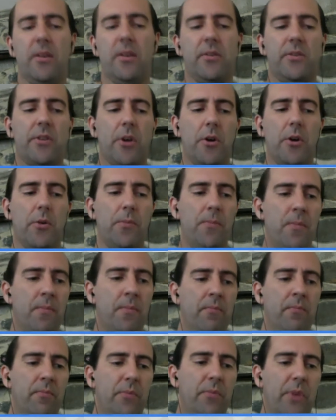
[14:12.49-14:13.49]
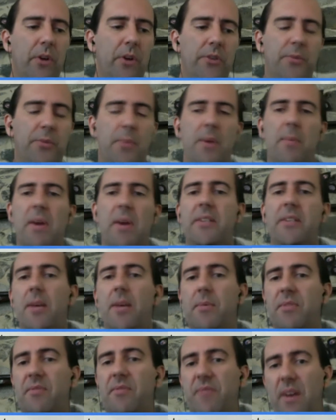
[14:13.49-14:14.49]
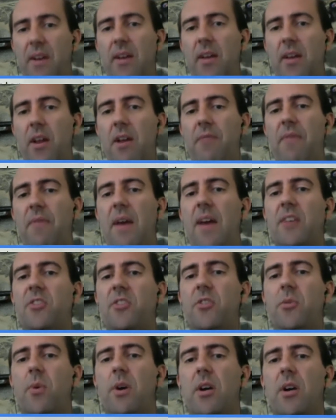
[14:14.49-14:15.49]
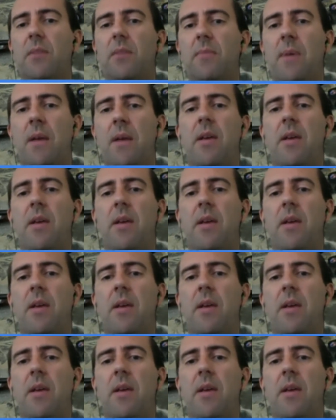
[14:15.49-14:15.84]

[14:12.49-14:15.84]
So those would be my tips. Find out how fast you are,